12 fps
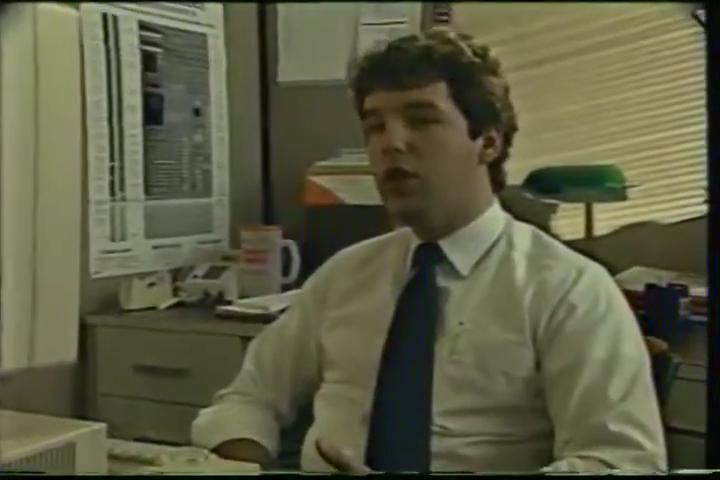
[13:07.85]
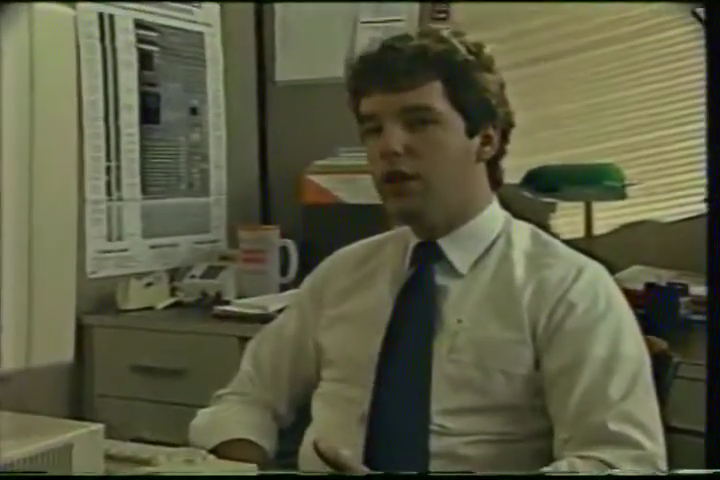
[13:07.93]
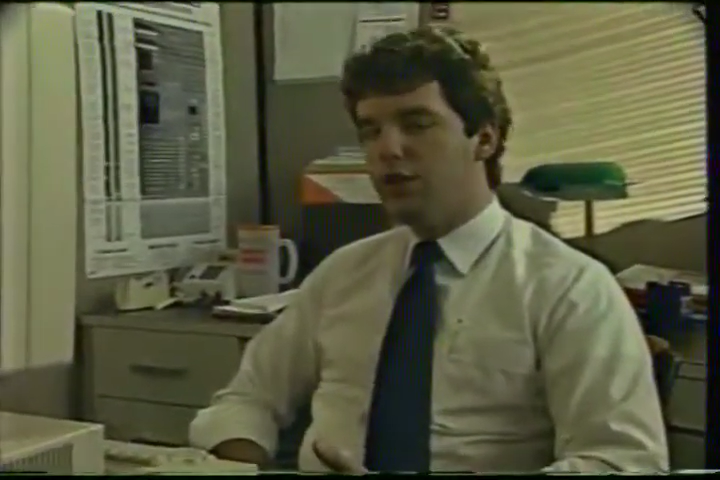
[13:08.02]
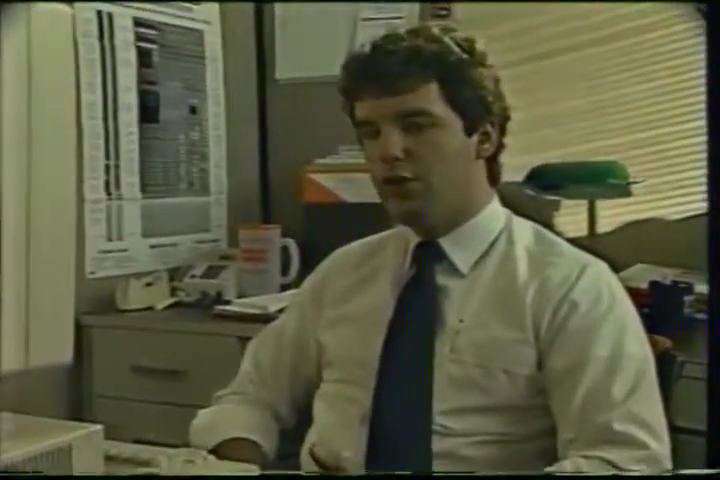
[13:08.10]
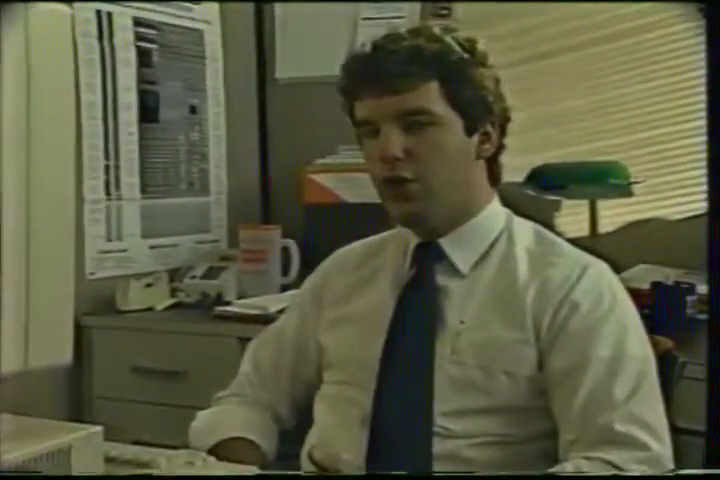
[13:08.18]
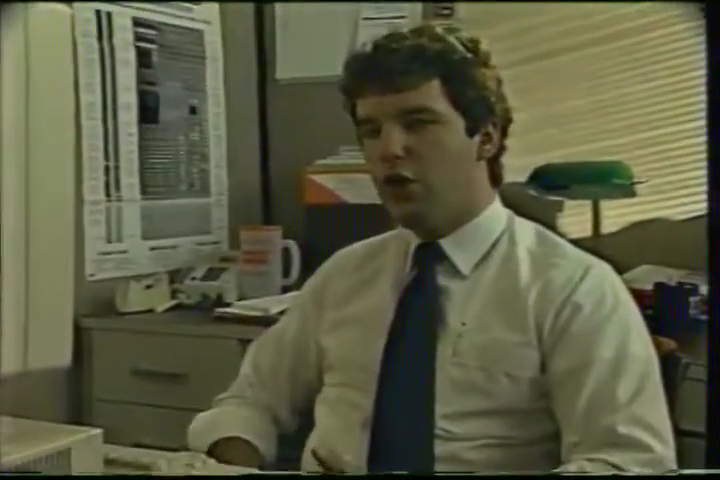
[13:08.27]

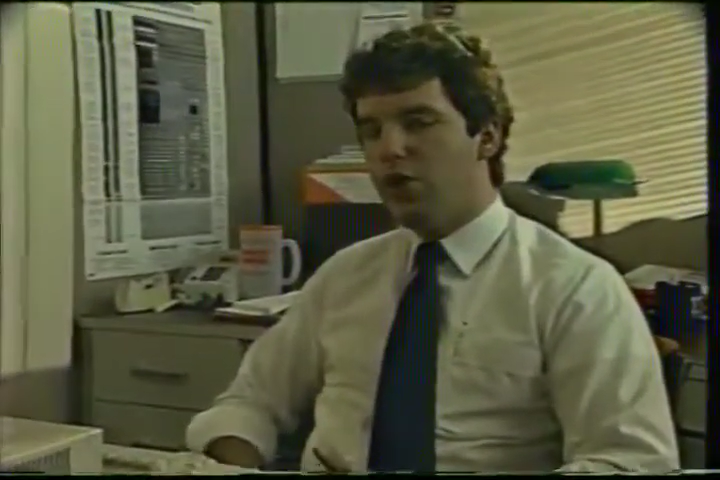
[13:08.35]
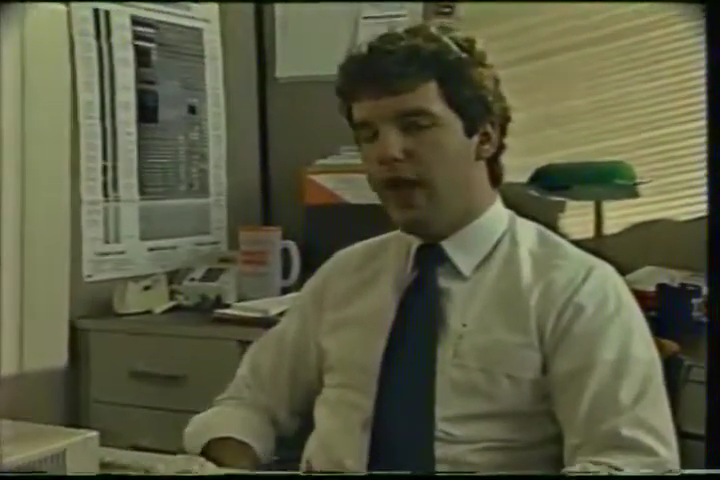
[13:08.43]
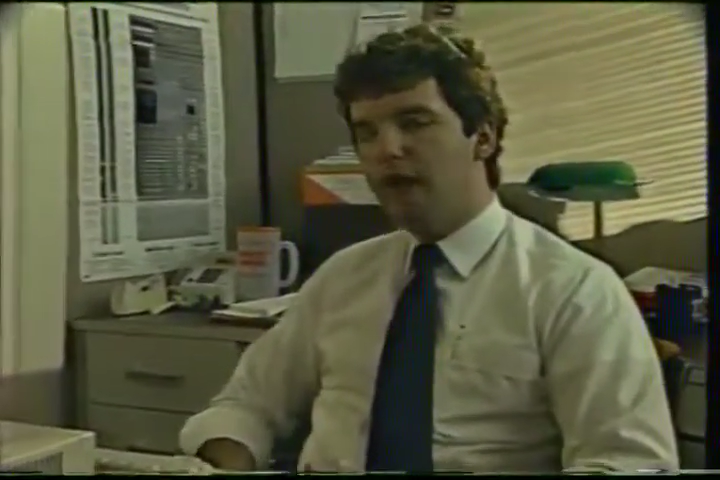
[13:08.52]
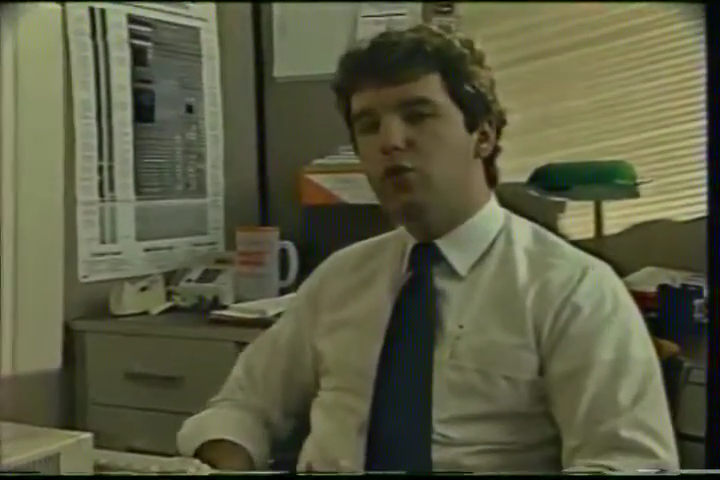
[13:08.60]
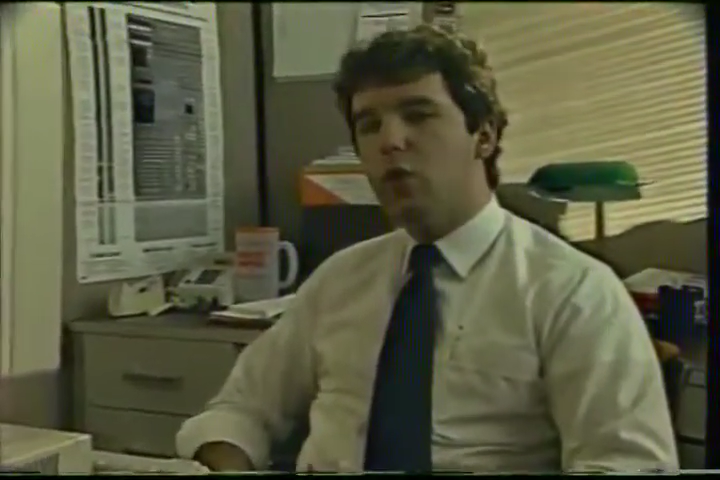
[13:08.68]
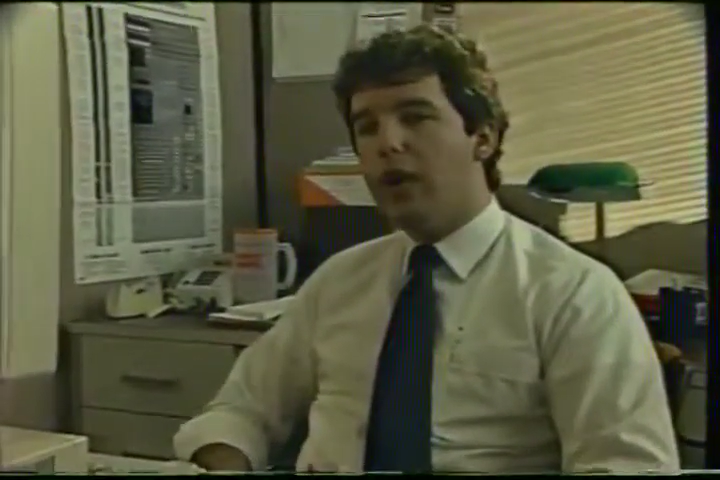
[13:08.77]
So that's
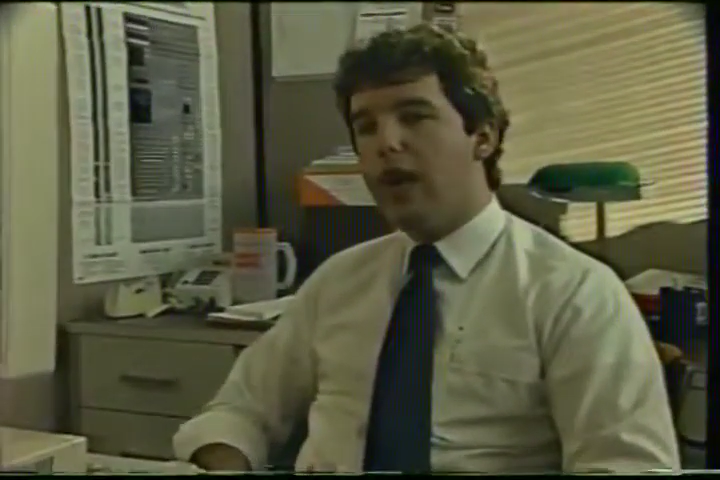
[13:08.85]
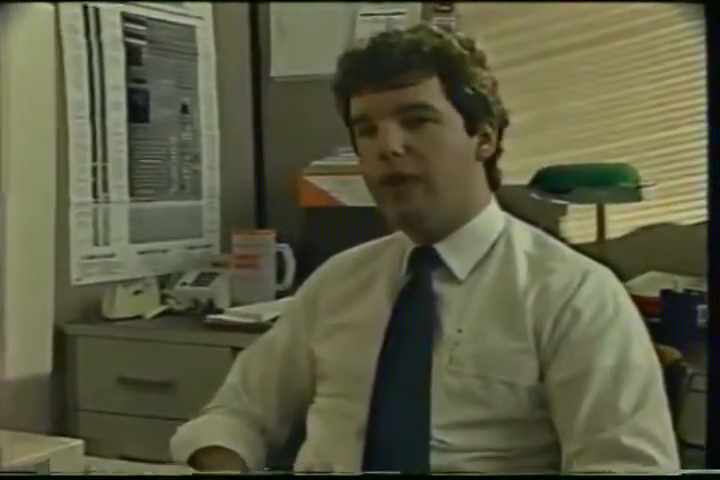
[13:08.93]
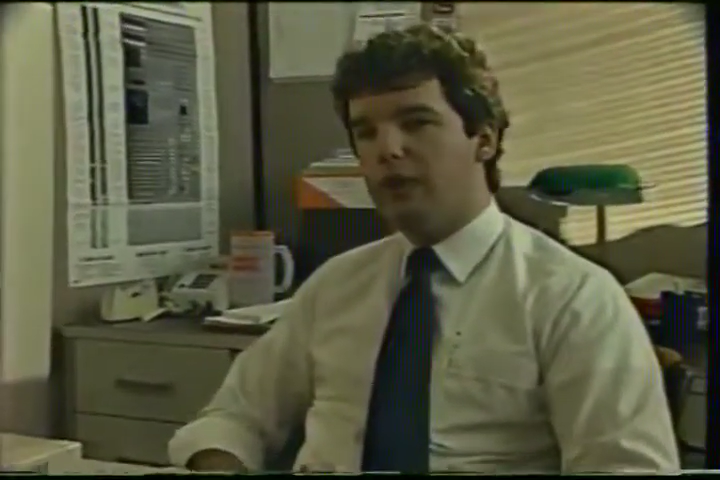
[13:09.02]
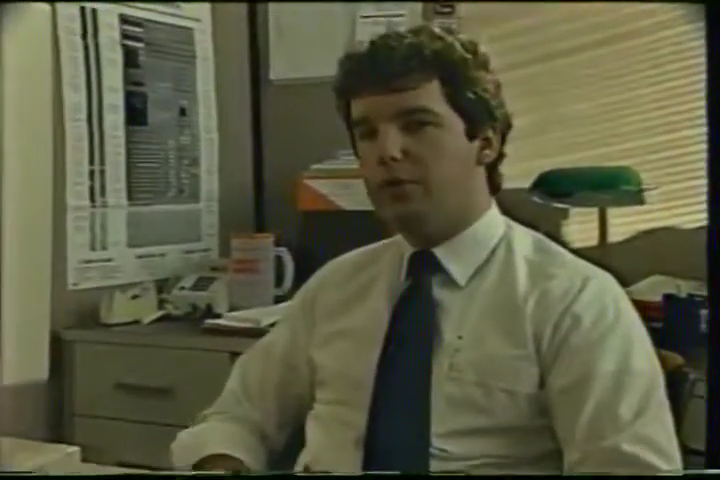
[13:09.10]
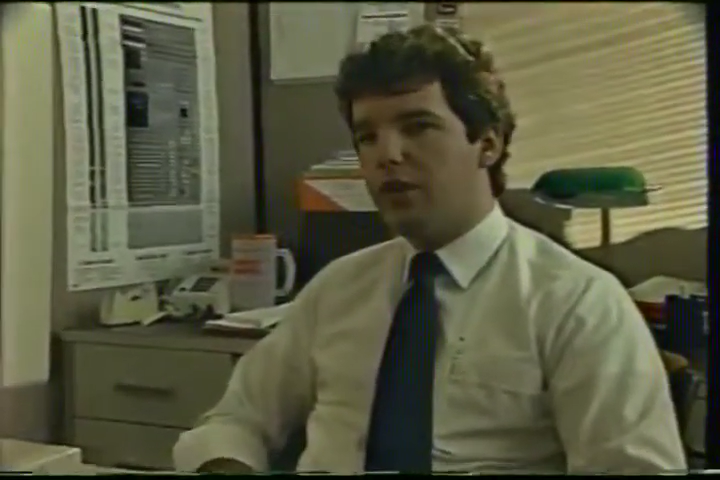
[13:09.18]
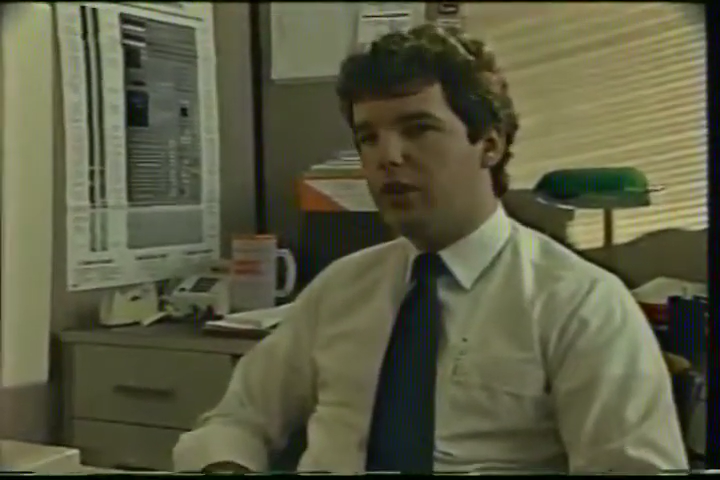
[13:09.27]
one aspect that